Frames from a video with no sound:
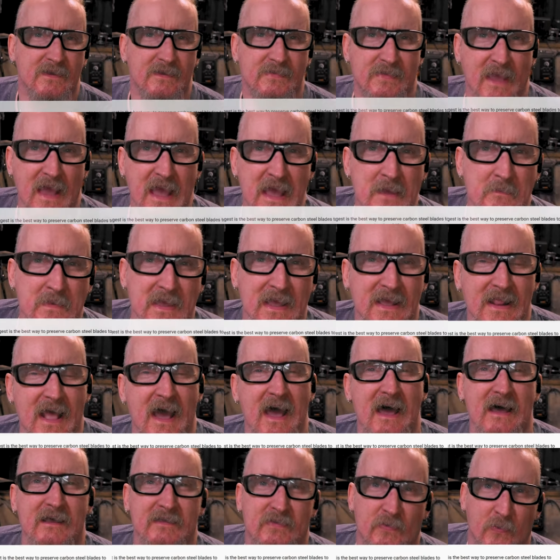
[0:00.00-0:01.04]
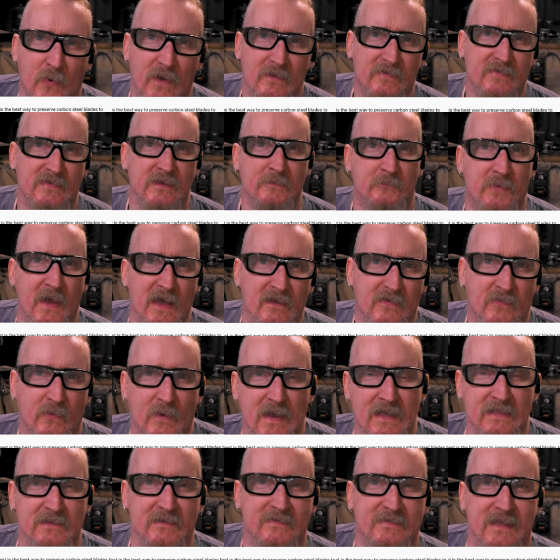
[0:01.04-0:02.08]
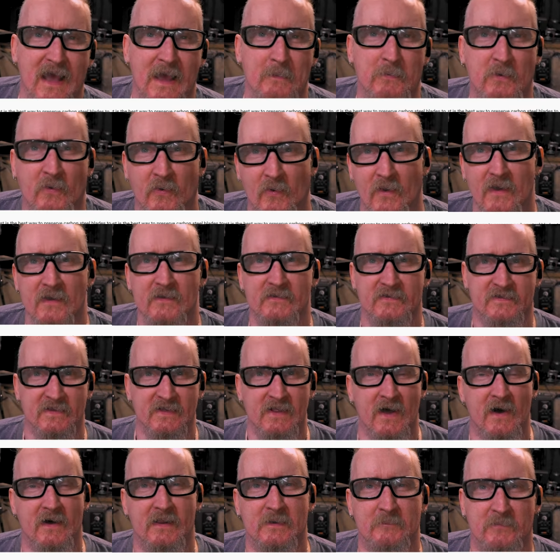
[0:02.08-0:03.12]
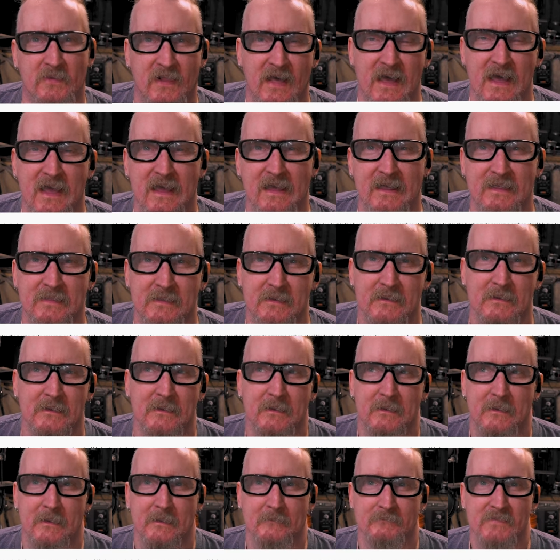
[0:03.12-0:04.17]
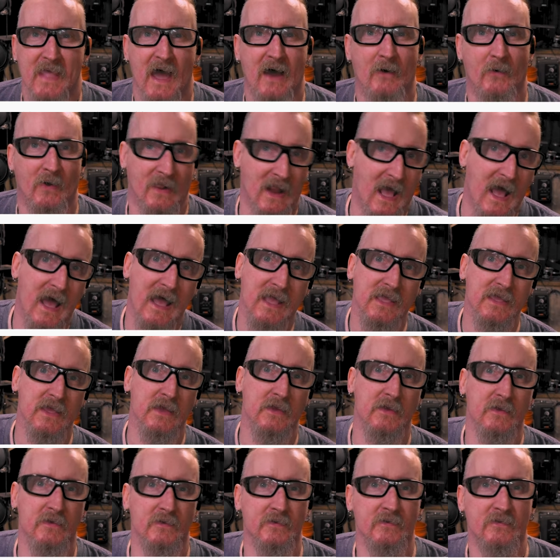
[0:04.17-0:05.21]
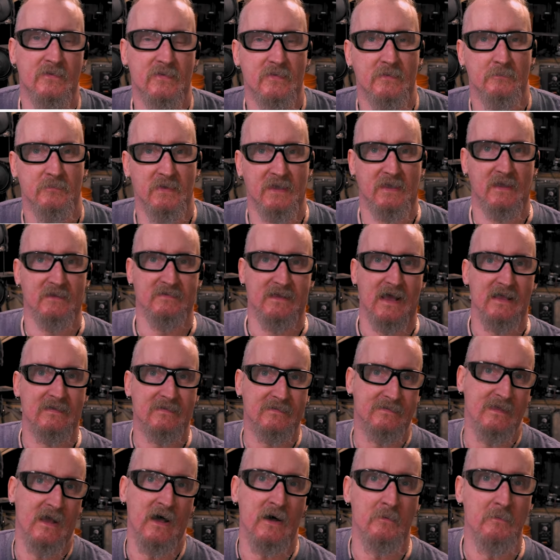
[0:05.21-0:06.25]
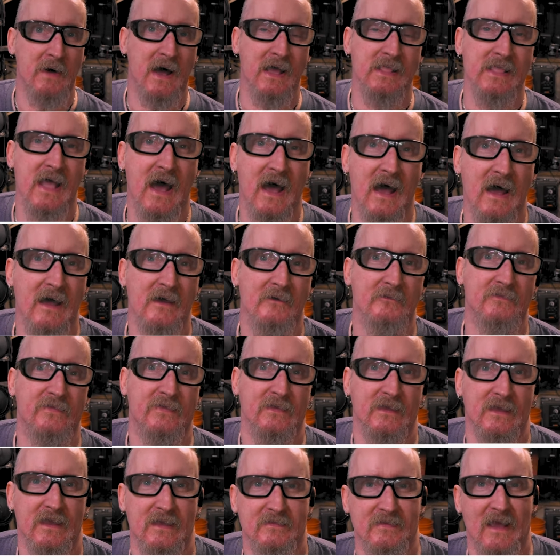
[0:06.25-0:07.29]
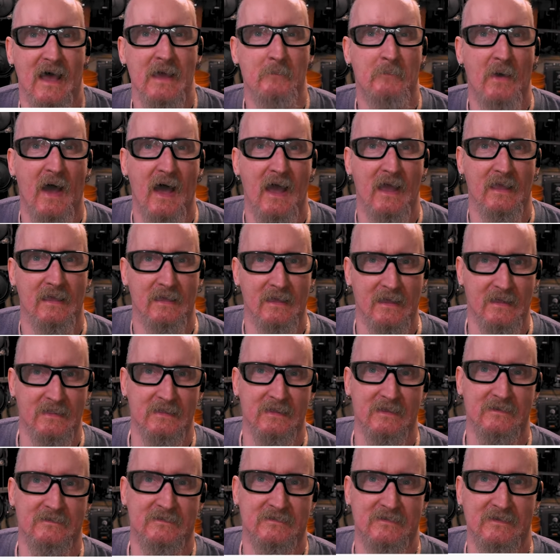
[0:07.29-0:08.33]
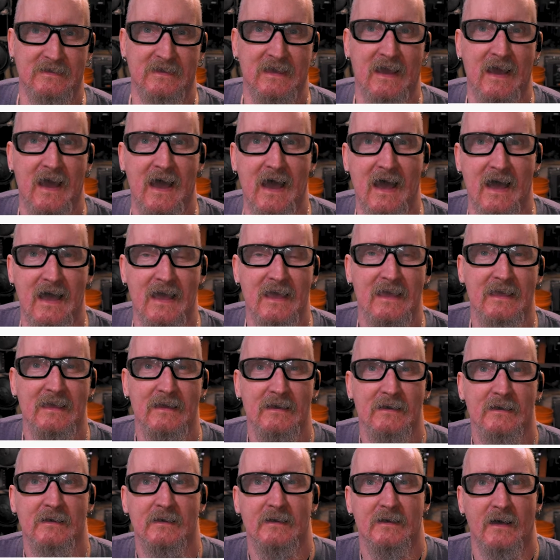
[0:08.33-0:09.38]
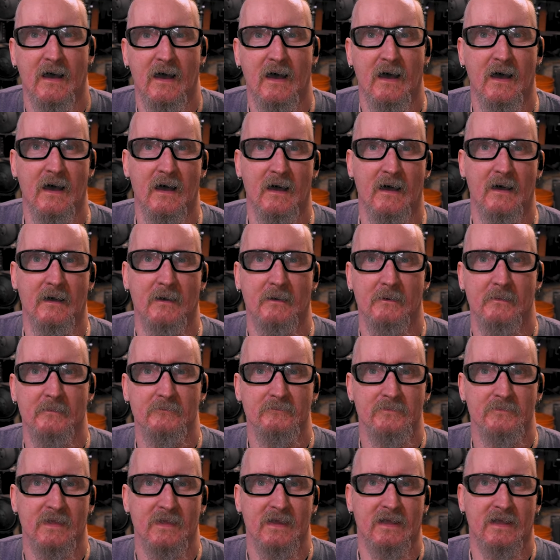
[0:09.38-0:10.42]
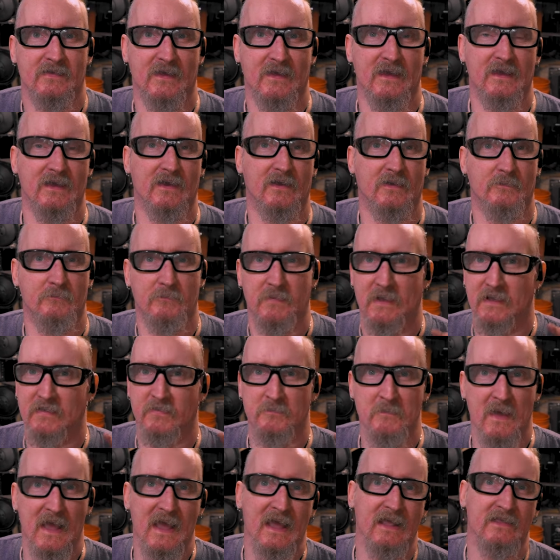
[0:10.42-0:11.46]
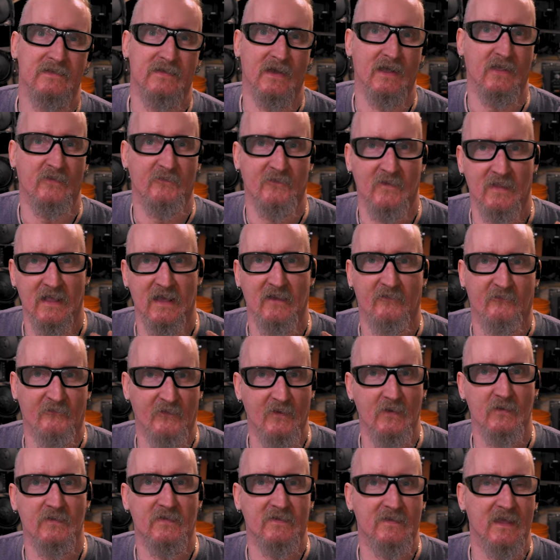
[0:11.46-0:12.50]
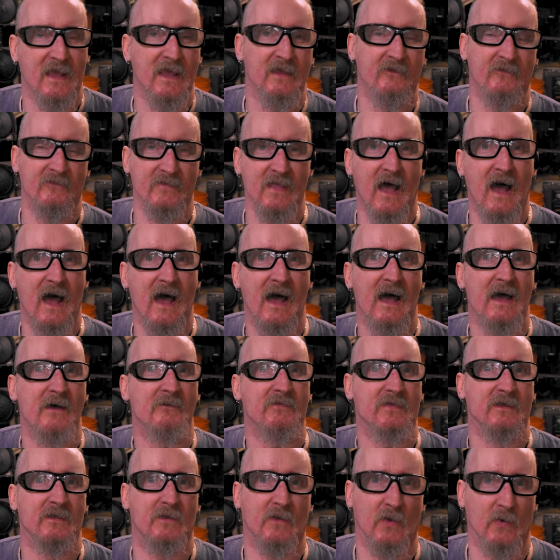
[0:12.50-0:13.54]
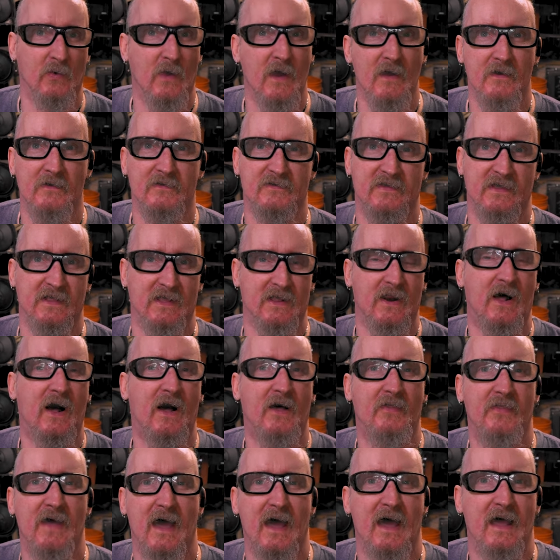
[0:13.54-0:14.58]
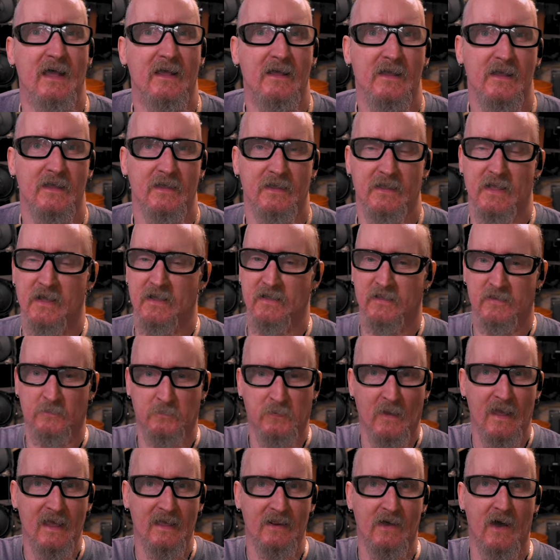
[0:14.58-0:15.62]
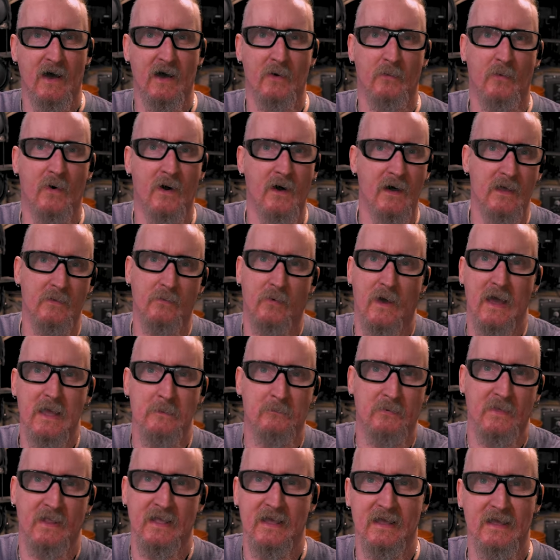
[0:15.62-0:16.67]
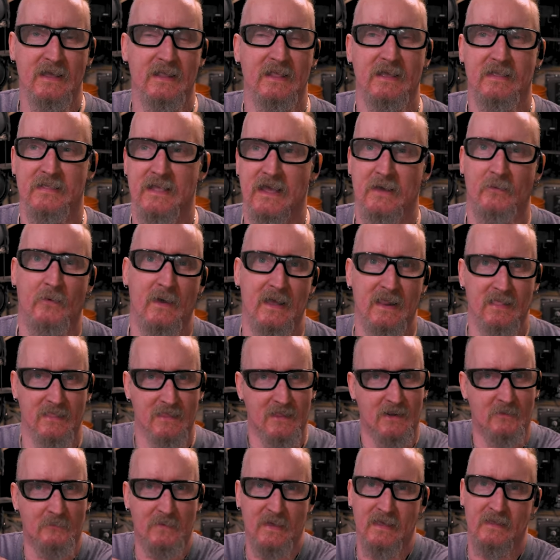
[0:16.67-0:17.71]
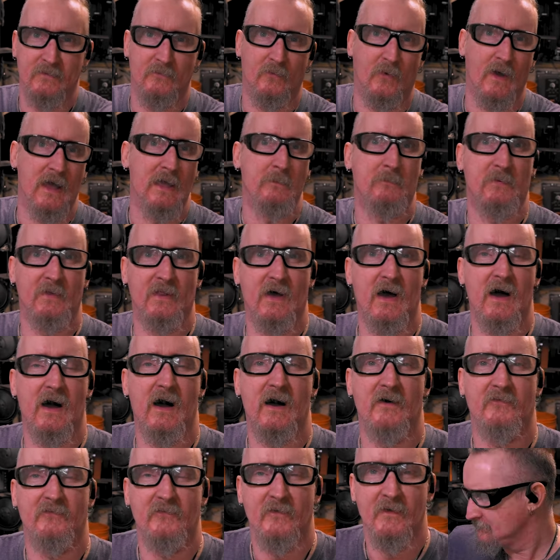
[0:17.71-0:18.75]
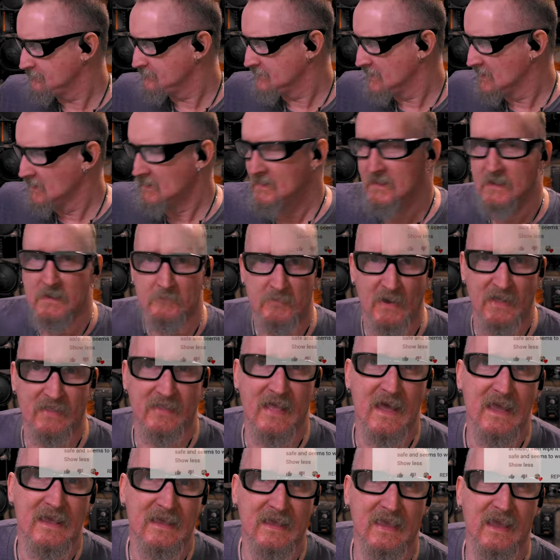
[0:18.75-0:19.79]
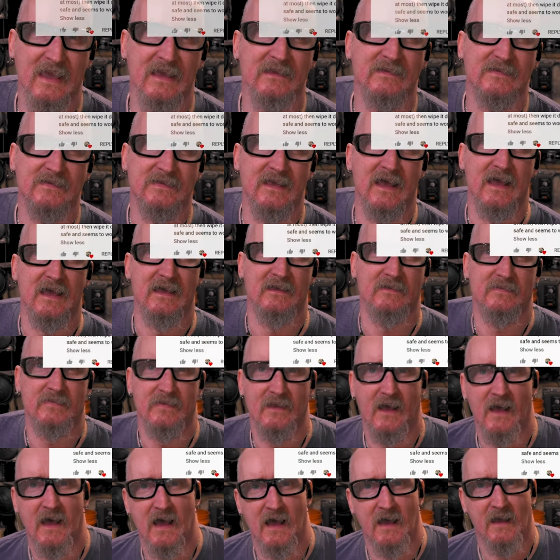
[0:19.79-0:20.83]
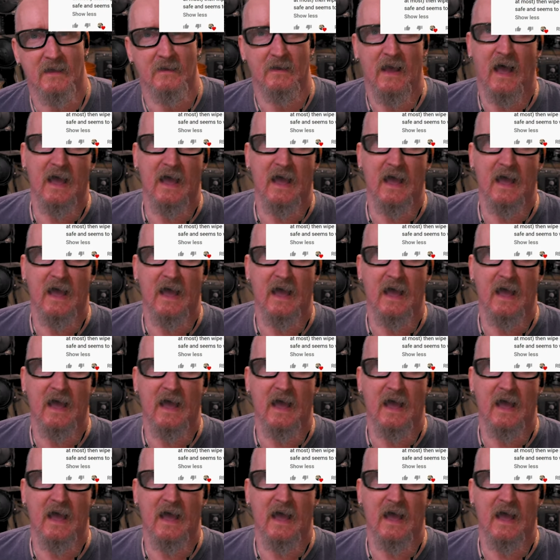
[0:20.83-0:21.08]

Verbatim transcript: so Damien asked what's the best way to stop corrosion on a blade? Now what I use, because I sell my knives, is I buy EDCI. Uh, it's like a, it's made just for like food safe knives and corrosion and all that. You know, you spray it on one, wipe it in, and then wait a little bit and wipe it off. But like Keith says, uh,